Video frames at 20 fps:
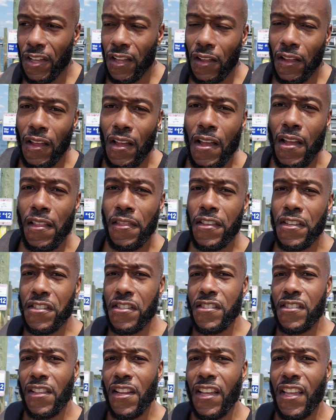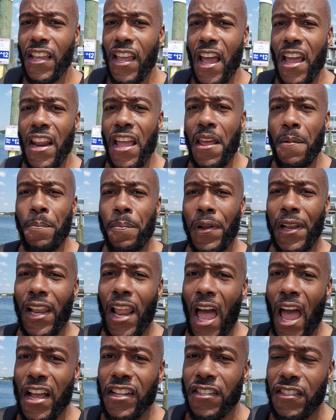This is Leggett and Platt,
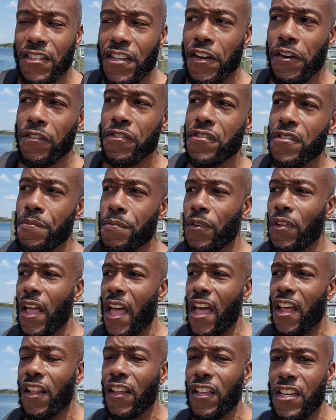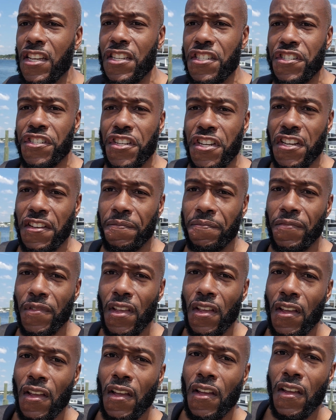ticker symbol LEG.
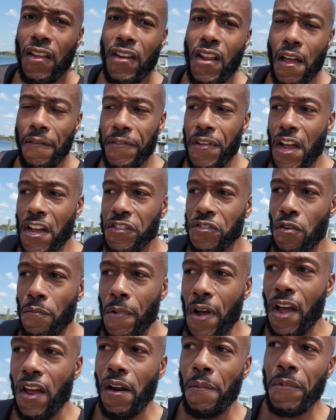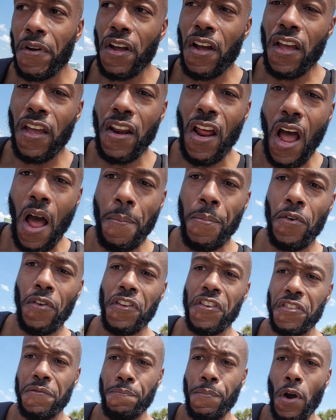Now, if you guys don't mind, I'm gonna go ahead and hop on this
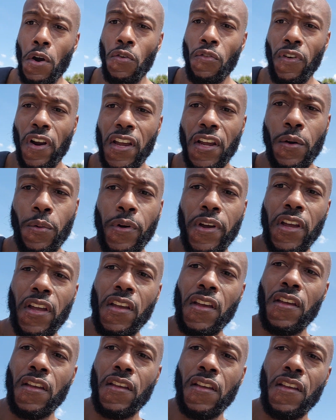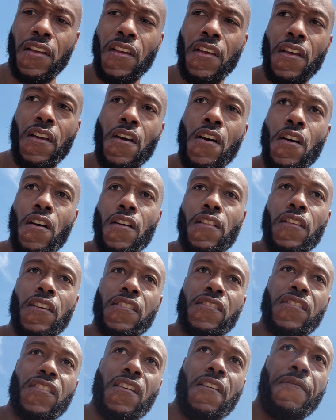boat right quick. Let's see if
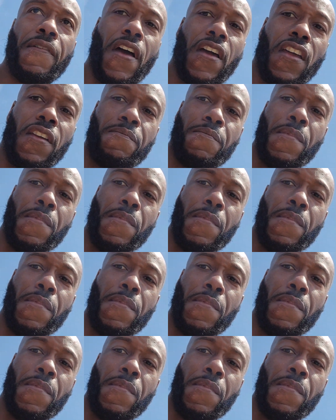I can make it on